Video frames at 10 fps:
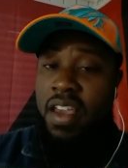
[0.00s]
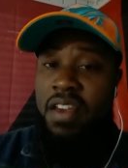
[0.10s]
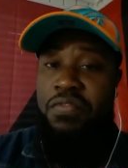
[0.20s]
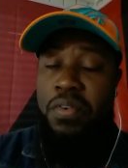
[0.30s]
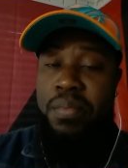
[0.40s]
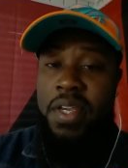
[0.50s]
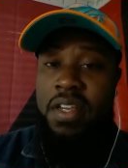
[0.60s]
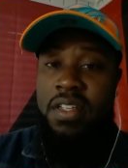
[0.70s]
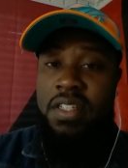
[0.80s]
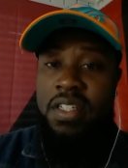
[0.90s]
And for
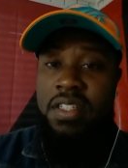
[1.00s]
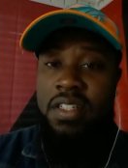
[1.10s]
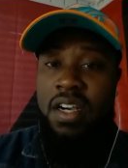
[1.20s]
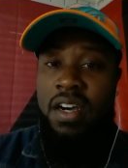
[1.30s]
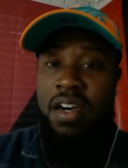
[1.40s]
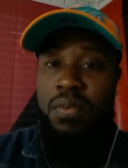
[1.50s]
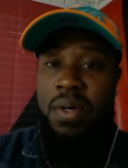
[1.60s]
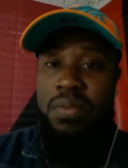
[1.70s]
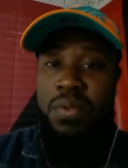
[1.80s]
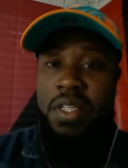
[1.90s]
me, the uh,
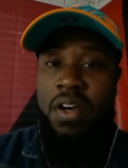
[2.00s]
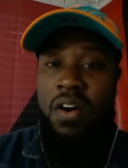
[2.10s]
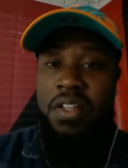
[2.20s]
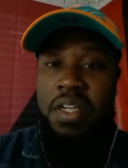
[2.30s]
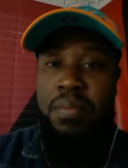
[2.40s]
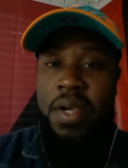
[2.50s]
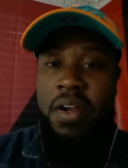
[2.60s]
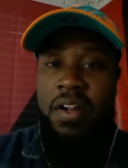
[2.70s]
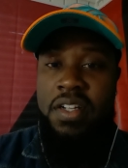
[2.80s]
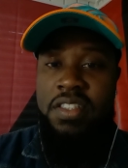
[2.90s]
what we call the
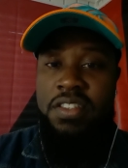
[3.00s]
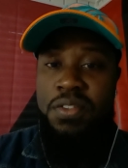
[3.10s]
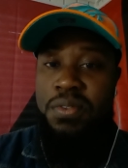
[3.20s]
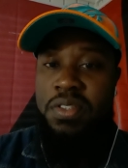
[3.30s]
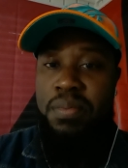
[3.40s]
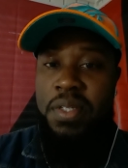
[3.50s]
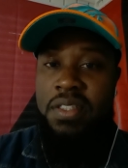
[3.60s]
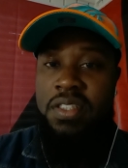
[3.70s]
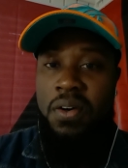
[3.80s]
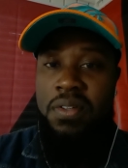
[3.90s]
Americas used to
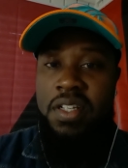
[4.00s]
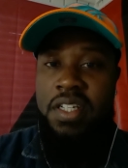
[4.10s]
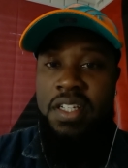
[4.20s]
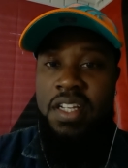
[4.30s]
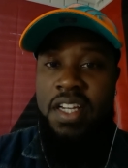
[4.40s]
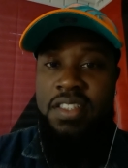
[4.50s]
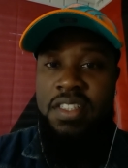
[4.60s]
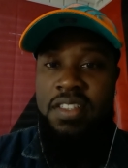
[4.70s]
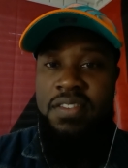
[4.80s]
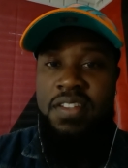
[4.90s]
be totally
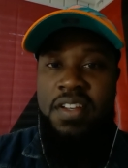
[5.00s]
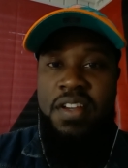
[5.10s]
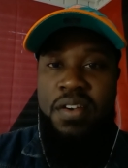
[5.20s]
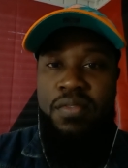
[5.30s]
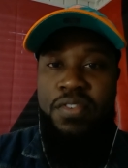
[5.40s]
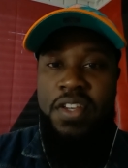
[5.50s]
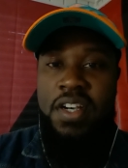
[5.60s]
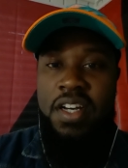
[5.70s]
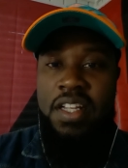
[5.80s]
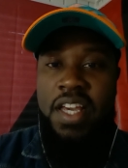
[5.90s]
connected
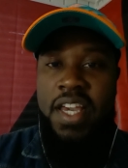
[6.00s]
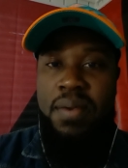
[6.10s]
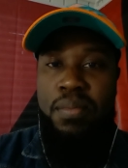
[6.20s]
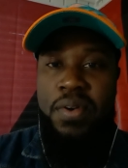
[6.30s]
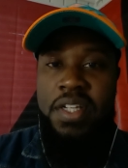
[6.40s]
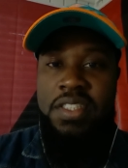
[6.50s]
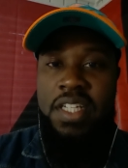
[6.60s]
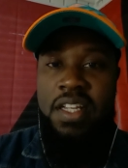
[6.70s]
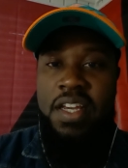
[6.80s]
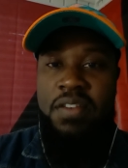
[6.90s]
via a land bridge
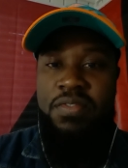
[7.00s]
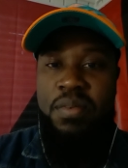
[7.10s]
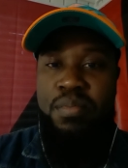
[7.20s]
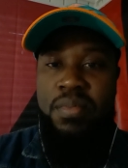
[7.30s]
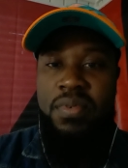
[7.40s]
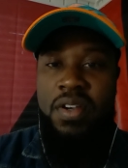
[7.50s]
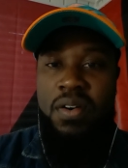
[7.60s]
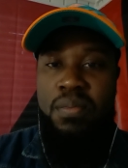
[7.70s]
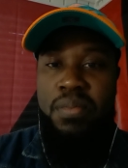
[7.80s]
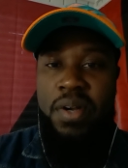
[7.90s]
that led from you
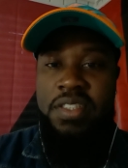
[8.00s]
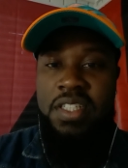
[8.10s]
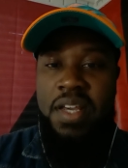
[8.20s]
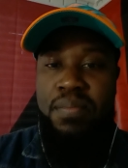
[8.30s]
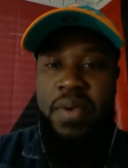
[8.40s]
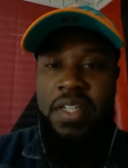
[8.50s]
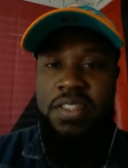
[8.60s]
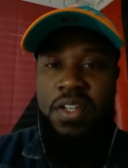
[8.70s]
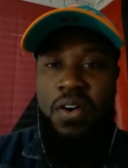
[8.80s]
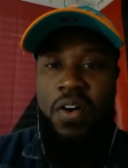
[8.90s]
know present day
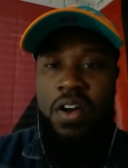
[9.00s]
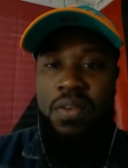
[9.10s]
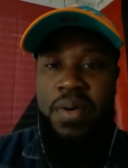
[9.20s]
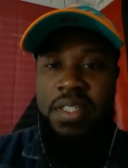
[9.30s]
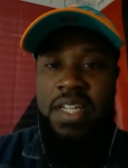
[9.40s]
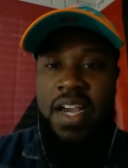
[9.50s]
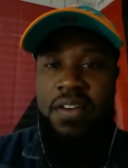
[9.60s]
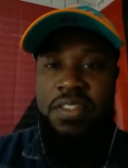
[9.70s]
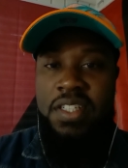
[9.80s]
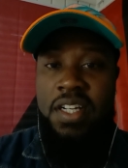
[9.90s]
Mexico all the way
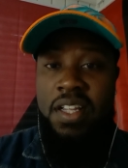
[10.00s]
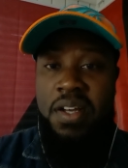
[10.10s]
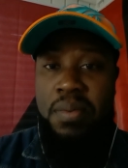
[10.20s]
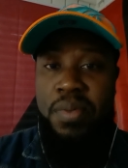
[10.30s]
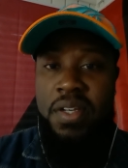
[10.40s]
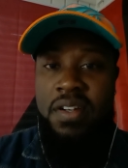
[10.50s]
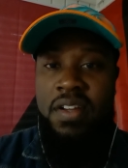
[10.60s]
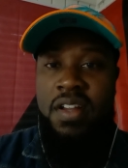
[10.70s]
down to Colombia.